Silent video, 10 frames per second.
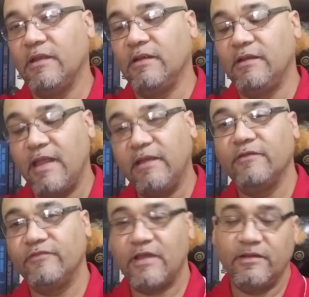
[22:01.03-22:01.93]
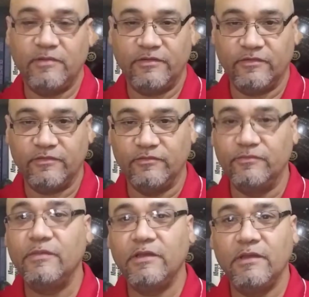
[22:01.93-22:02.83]
negative side, let's
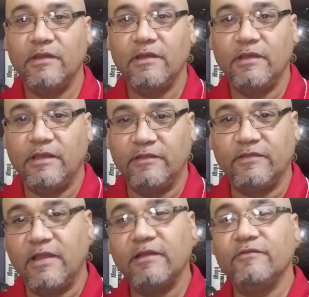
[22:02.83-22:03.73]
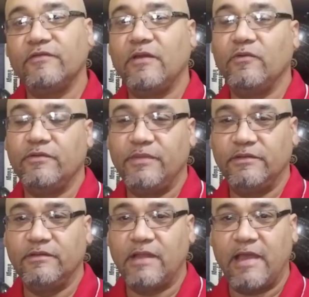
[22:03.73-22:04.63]
assume, its negative side would have
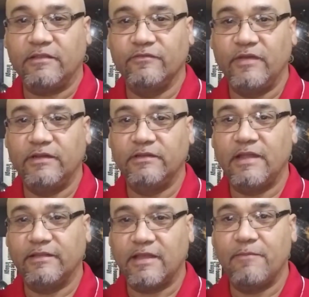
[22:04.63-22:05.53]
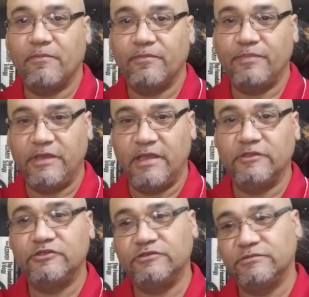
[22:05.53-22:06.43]
been activated at that
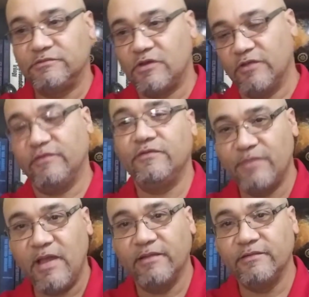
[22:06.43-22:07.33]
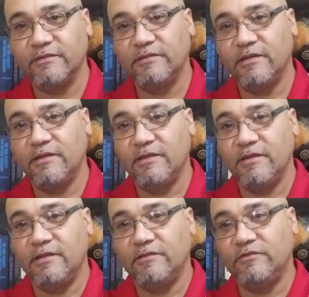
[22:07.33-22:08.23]
pH, cause it to bond
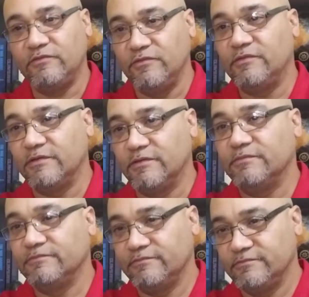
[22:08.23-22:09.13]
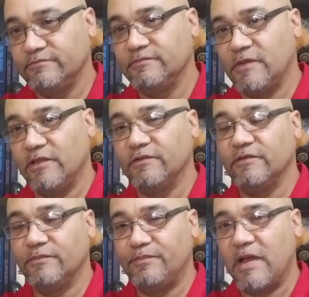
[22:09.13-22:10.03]
to the
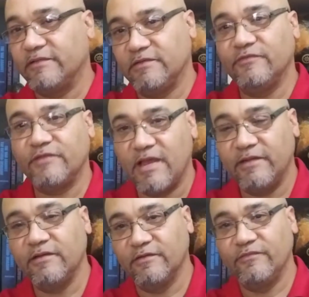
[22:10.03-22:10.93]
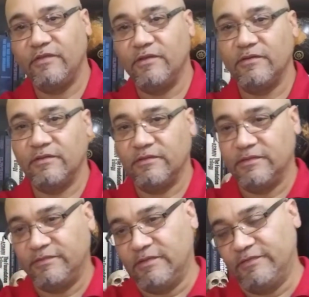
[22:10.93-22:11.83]
other positive side of the
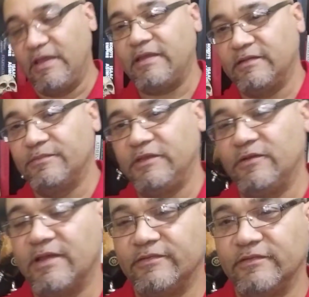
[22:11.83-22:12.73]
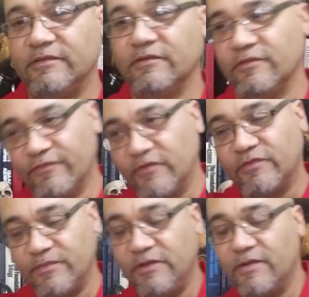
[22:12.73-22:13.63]
second amino acid, or the
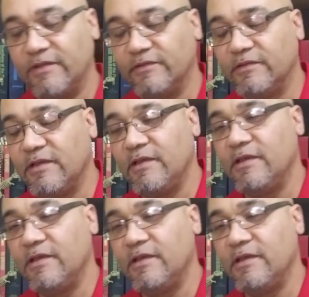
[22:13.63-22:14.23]
first amino acid.